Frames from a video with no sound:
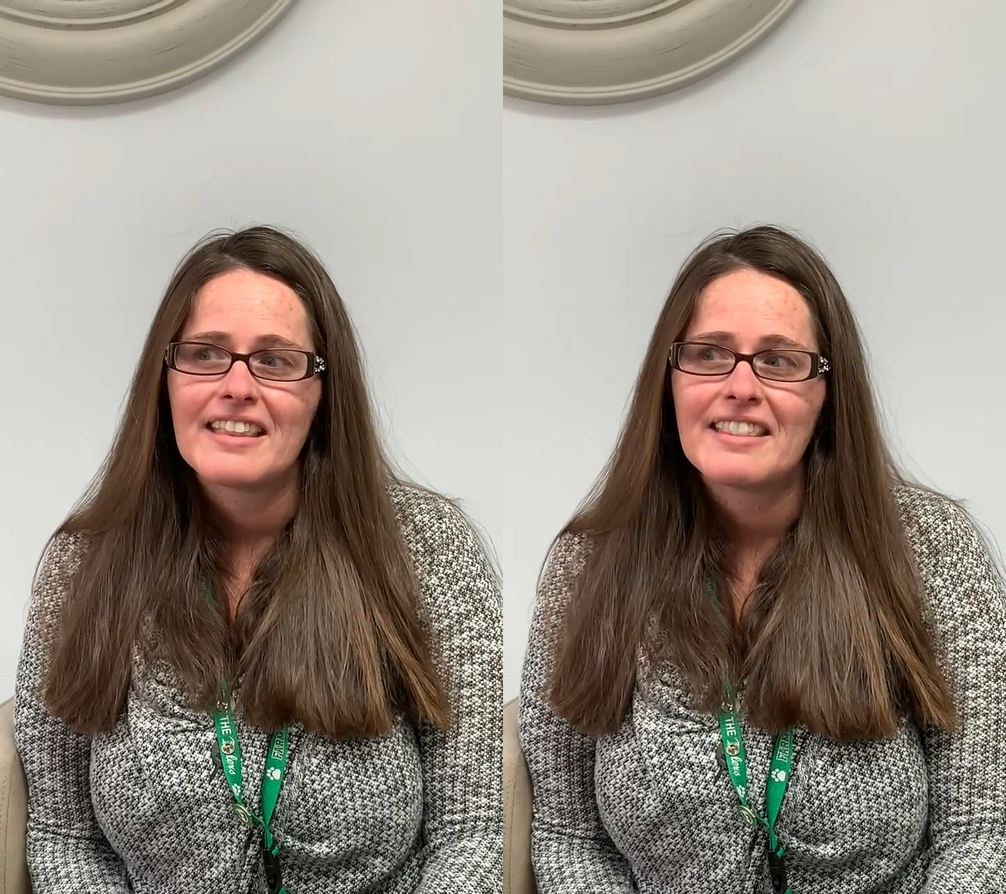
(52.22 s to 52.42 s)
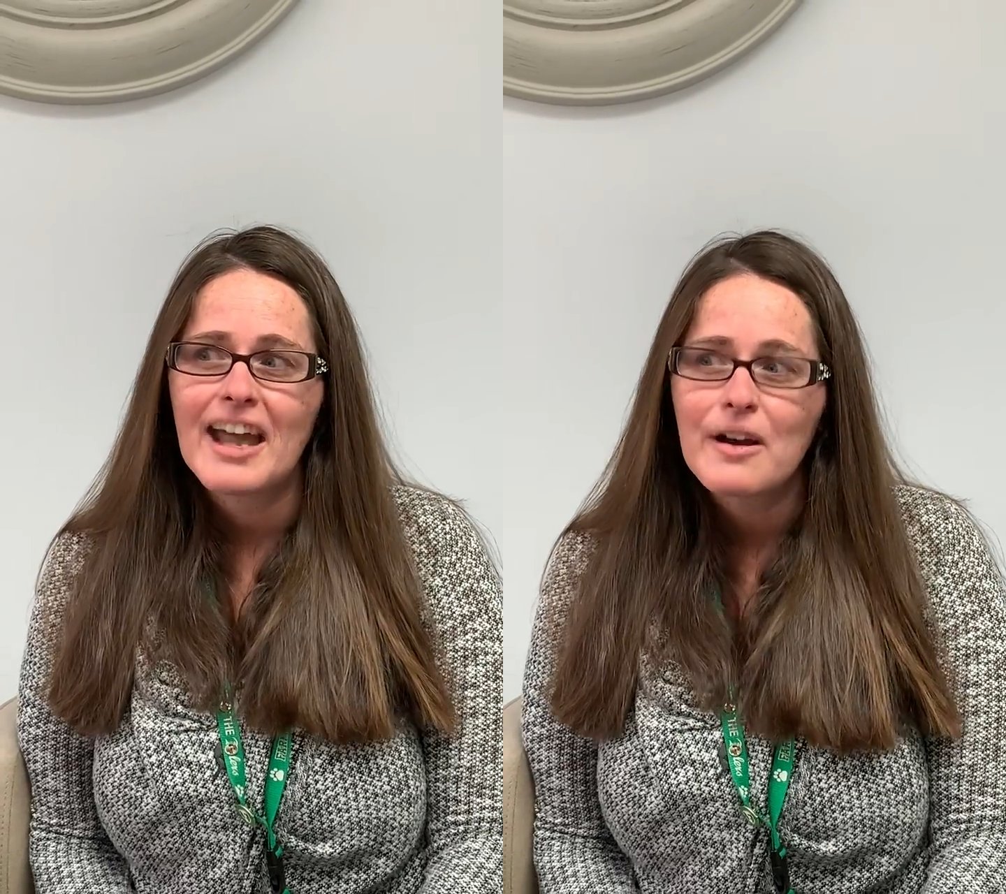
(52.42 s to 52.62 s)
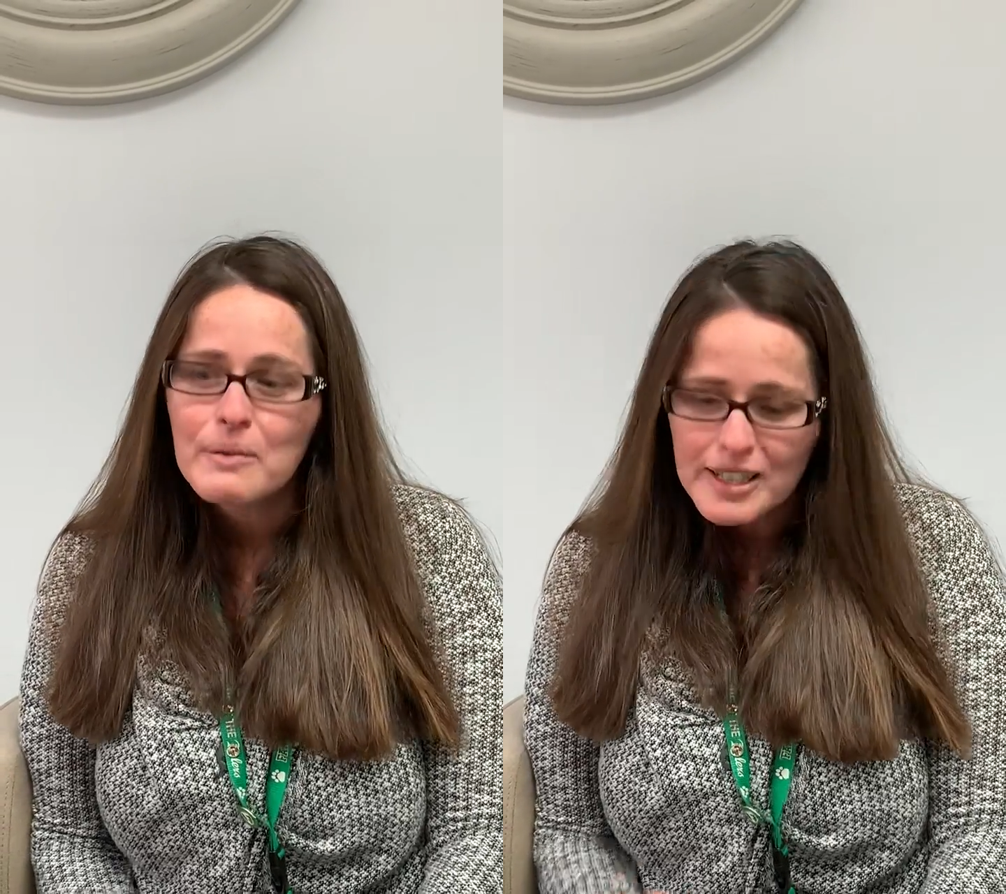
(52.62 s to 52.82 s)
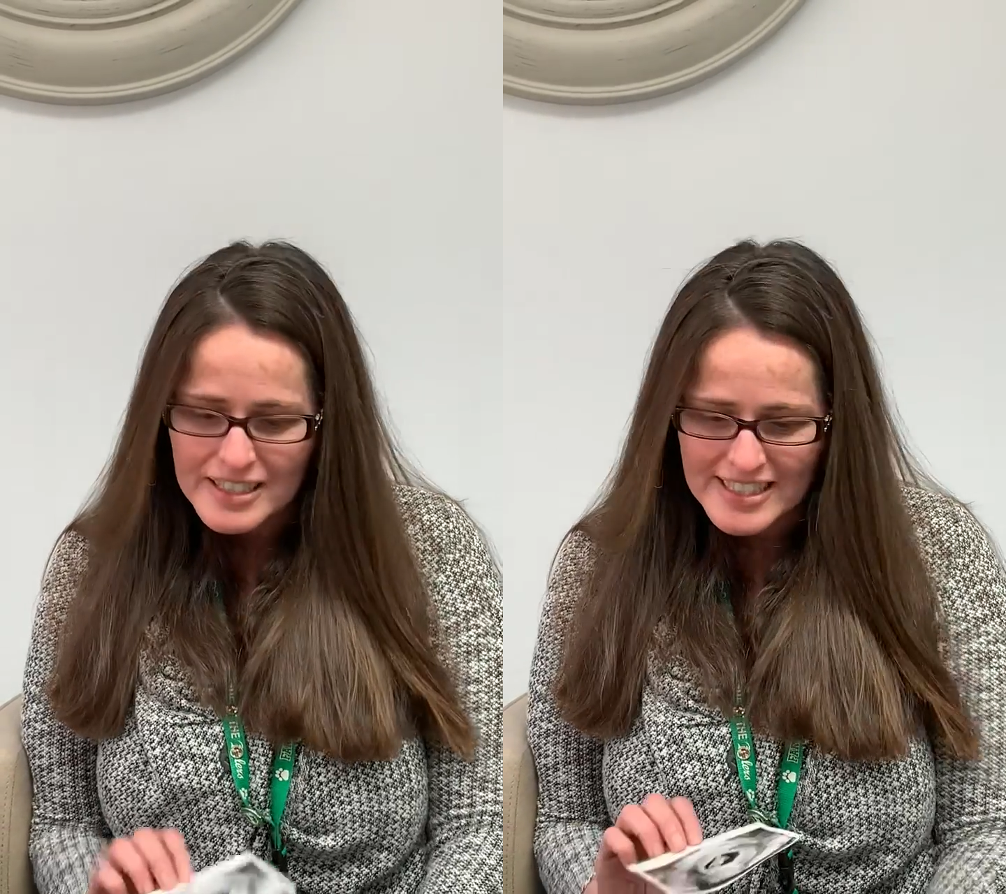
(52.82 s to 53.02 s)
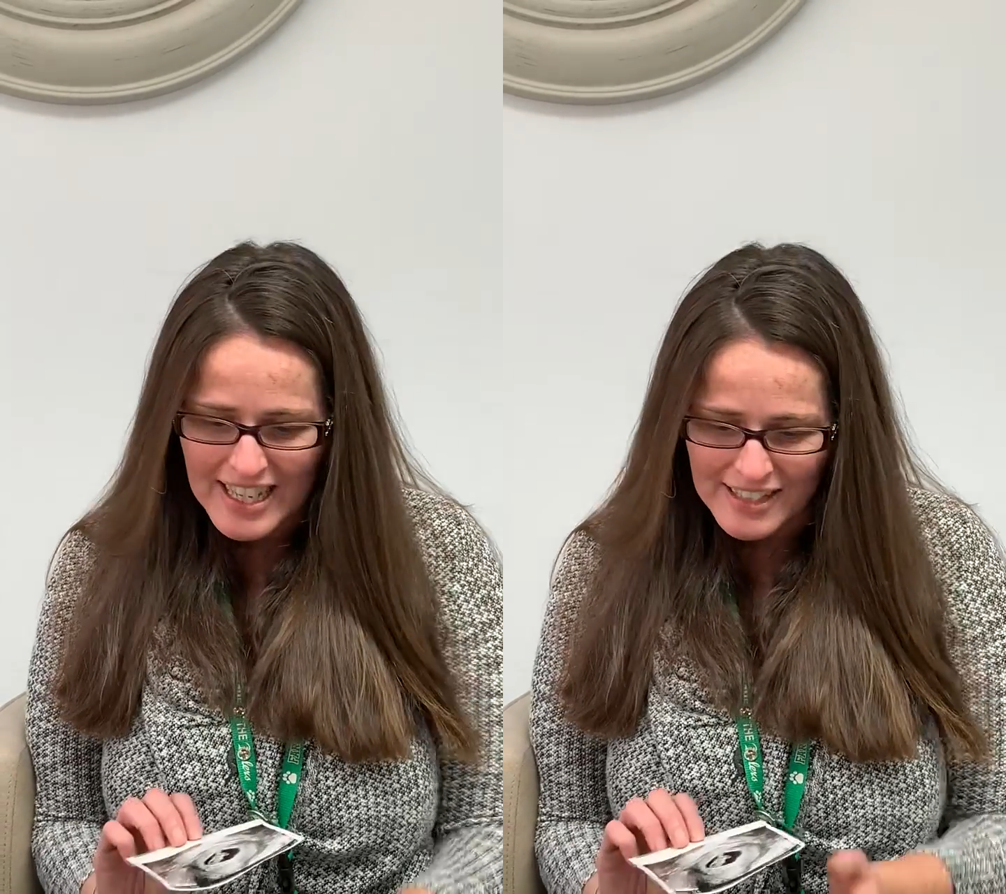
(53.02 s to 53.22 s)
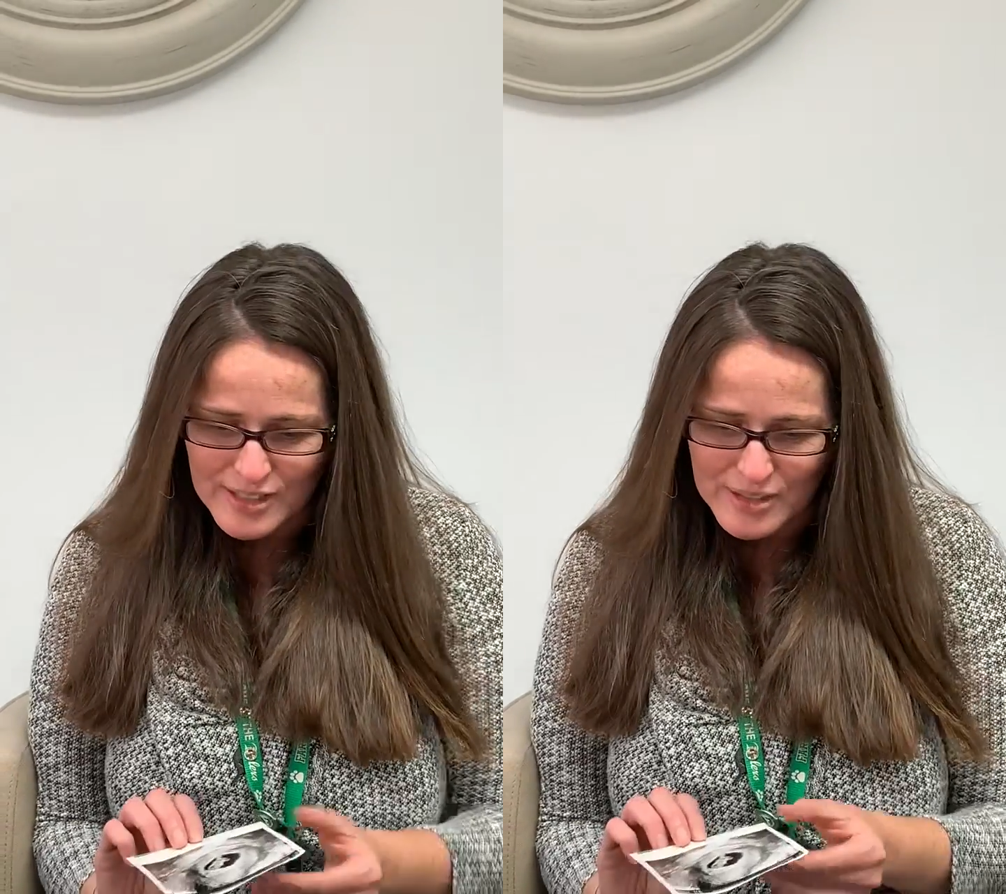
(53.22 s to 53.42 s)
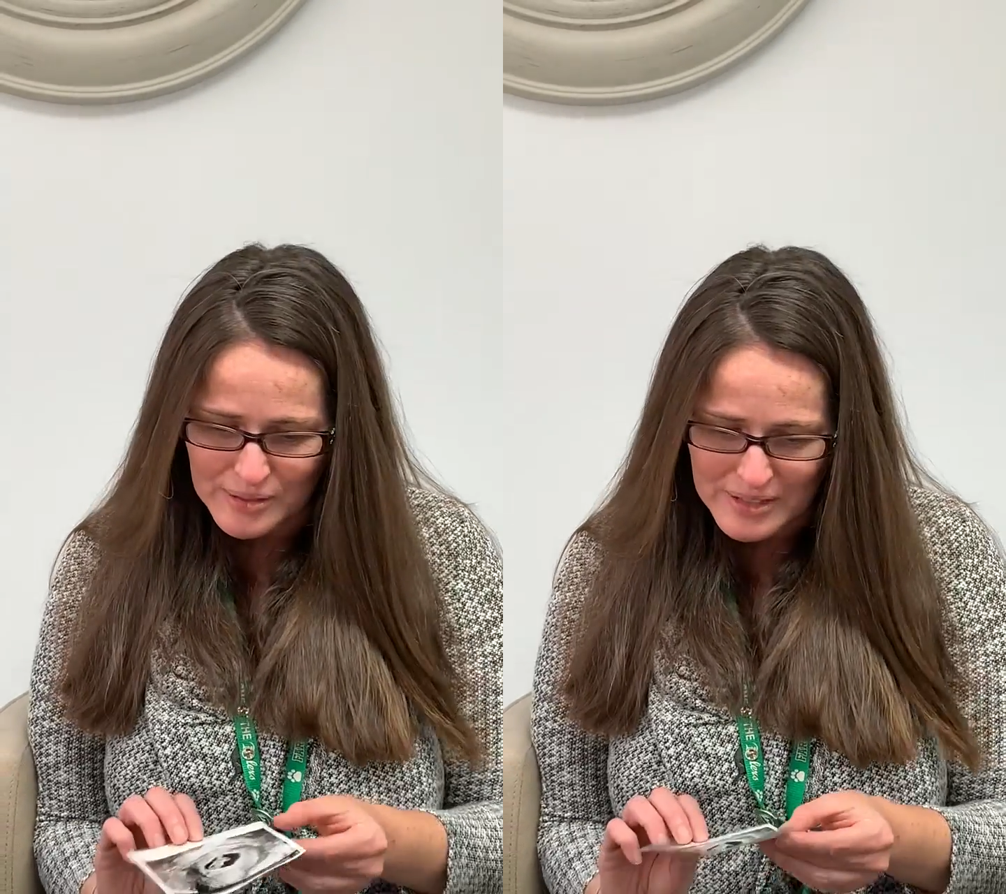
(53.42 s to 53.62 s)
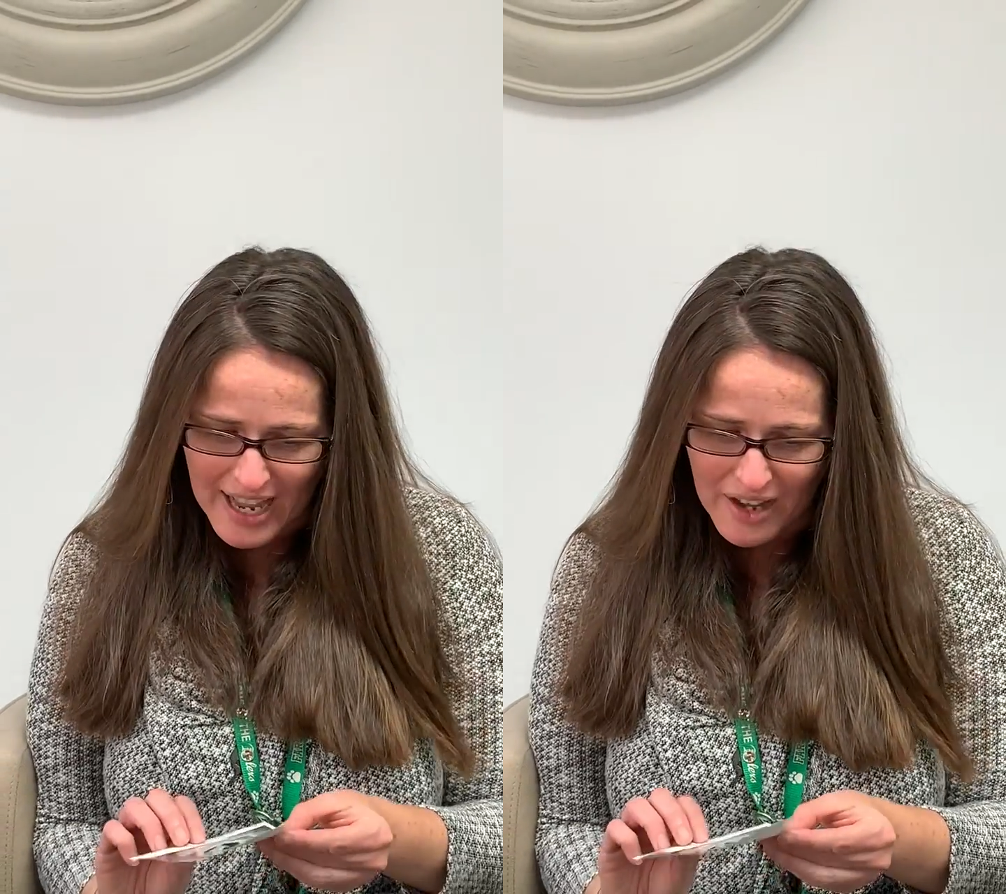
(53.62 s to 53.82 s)
that worked and so
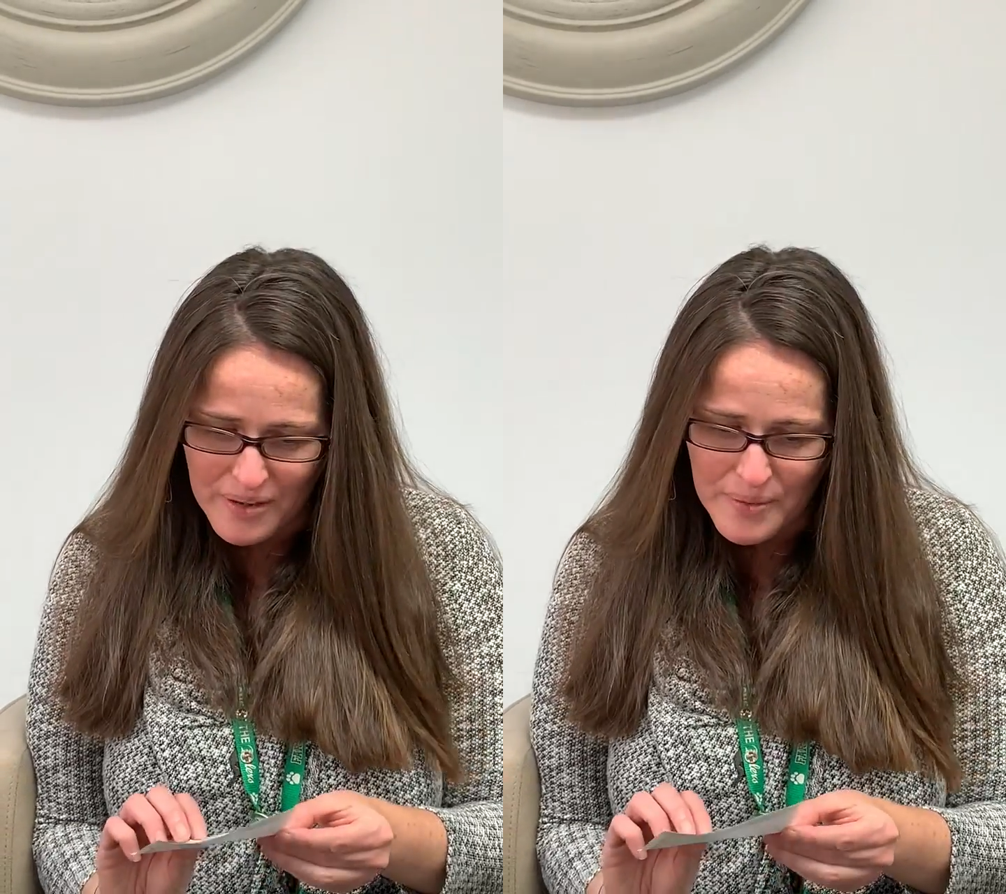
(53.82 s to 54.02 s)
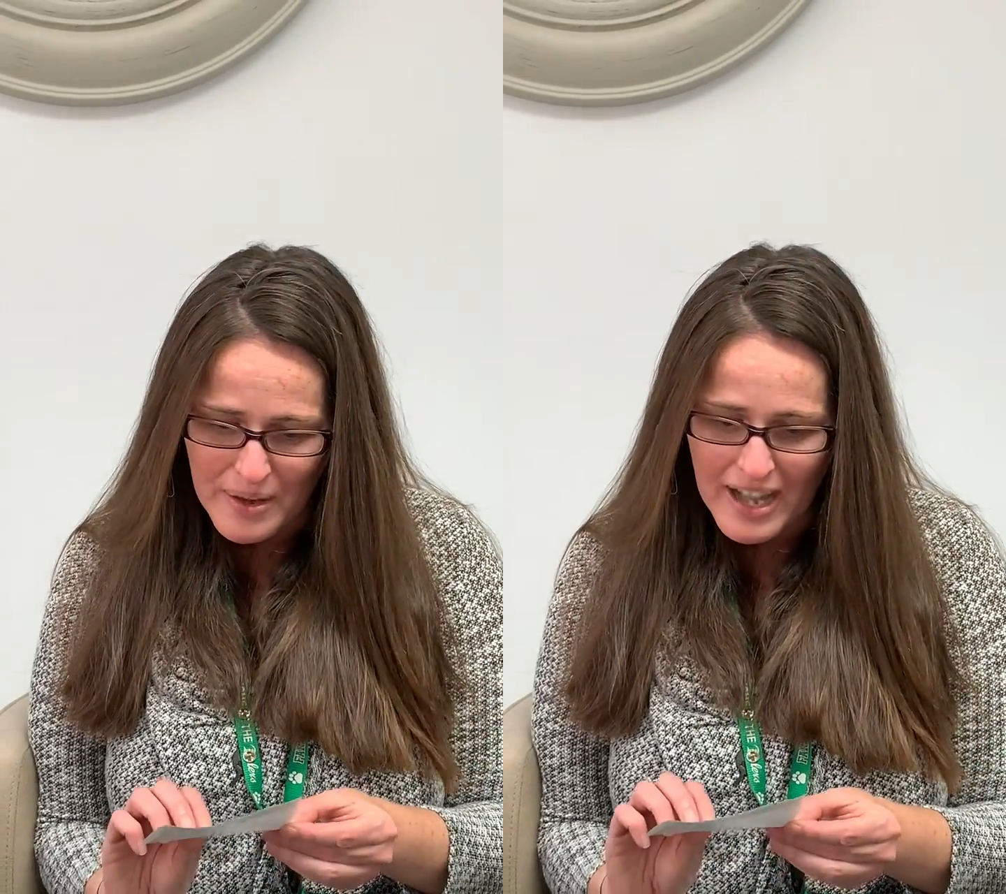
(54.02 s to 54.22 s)
now